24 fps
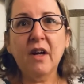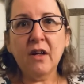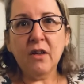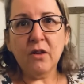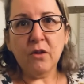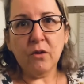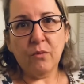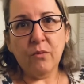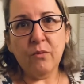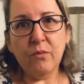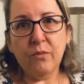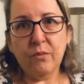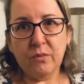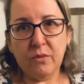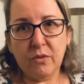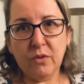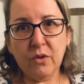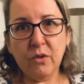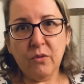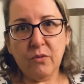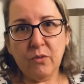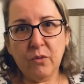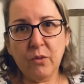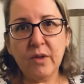the
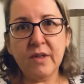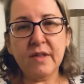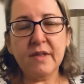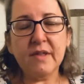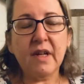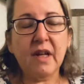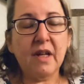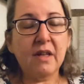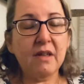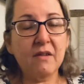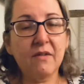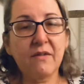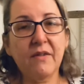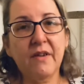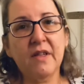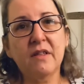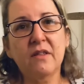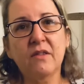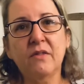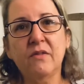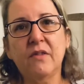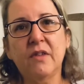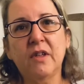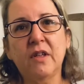voice and the face
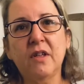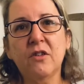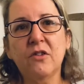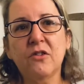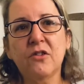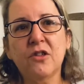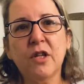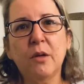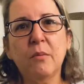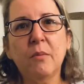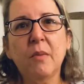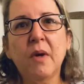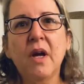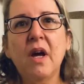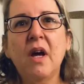of leadership.